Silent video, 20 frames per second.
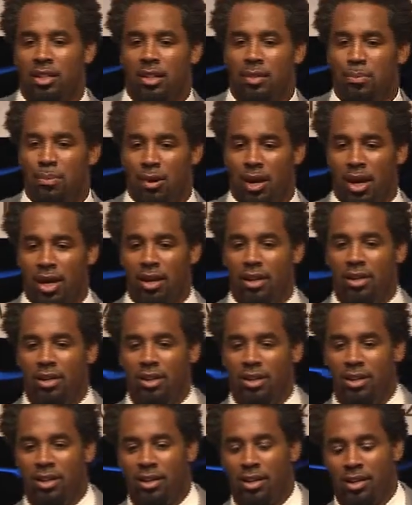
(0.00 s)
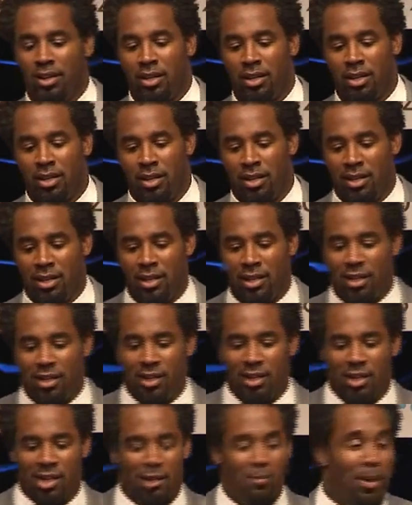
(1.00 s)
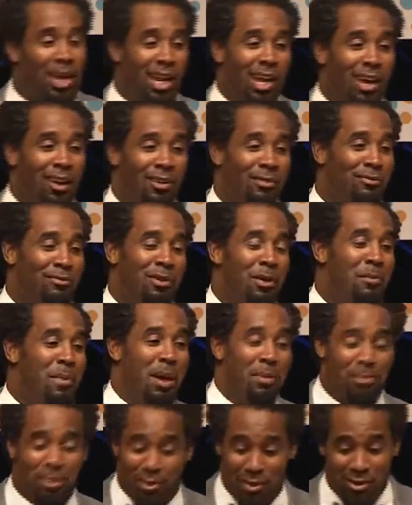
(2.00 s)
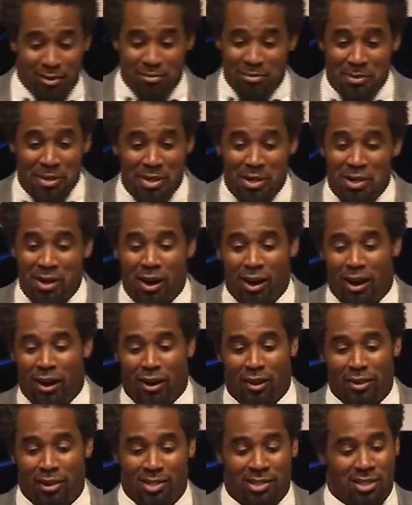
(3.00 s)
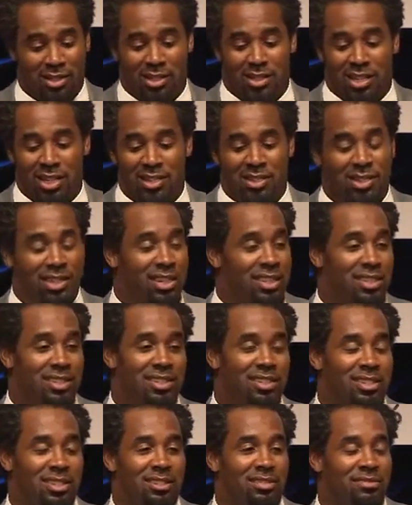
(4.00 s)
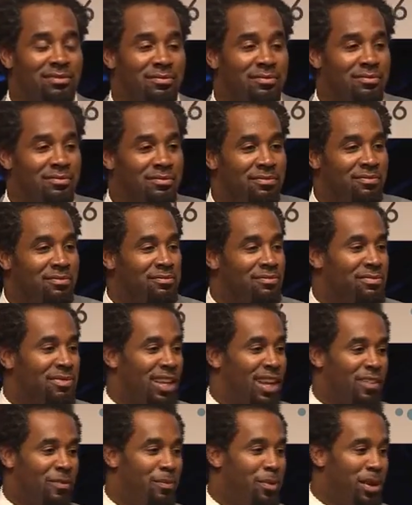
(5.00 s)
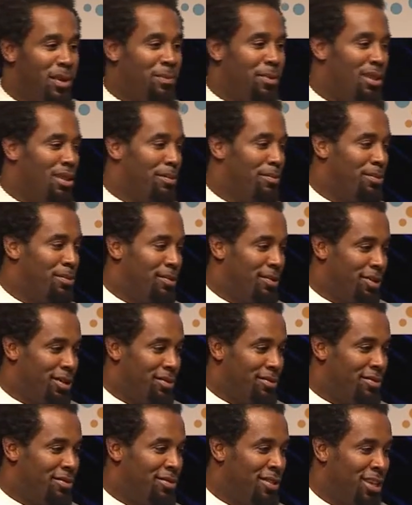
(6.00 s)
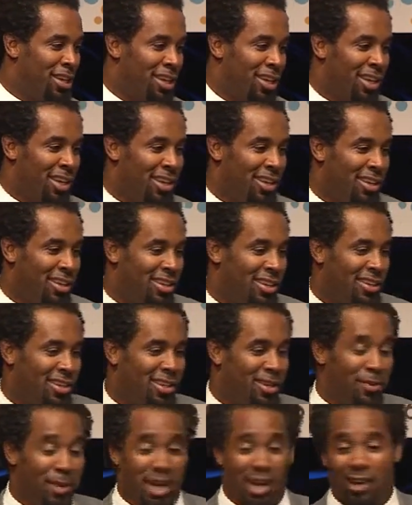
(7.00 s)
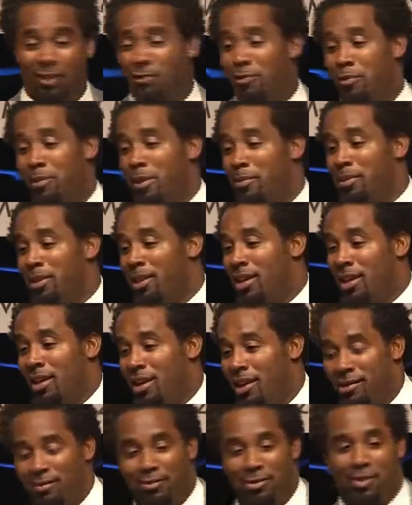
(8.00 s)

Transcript: to the brain. You may not remember all the statistics that I've put up on the board. You may not even remember that I